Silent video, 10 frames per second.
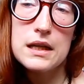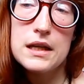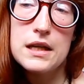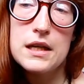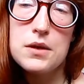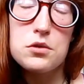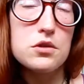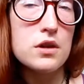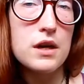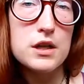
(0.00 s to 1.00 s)
He was
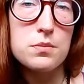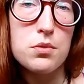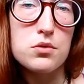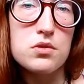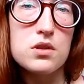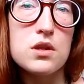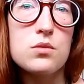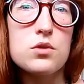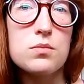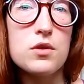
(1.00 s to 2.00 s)
not a nice person. He
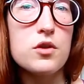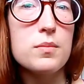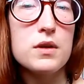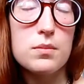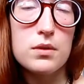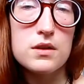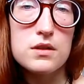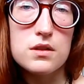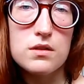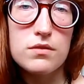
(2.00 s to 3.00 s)
was very
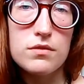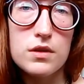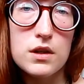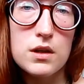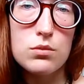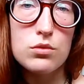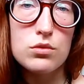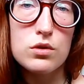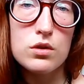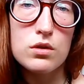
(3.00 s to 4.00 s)
manipulative.
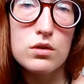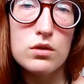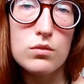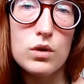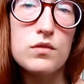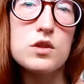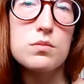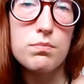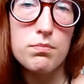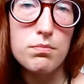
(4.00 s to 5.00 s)
One of his
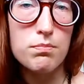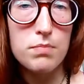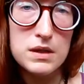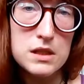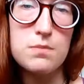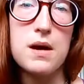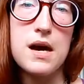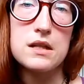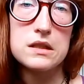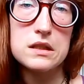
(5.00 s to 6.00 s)
best
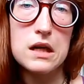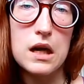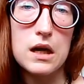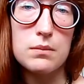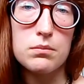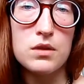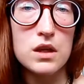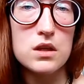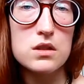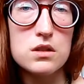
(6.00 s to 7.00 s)
pastime
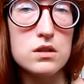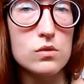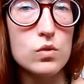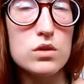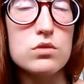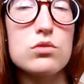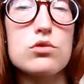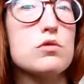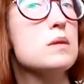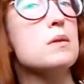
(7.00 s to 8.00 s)
things was to
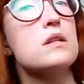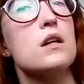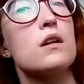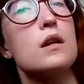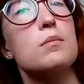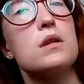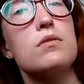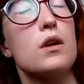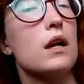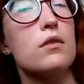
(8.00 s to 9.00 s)
scream and yell at me
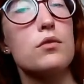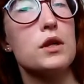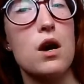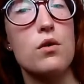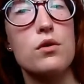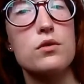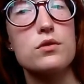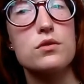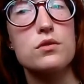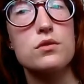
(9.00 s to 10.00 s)
for like 3
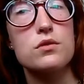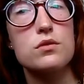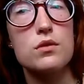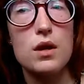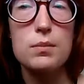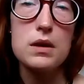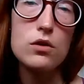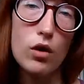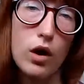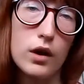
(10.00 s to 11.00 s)
hours, and me
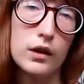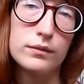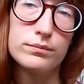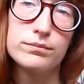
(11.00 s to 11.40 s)
crying.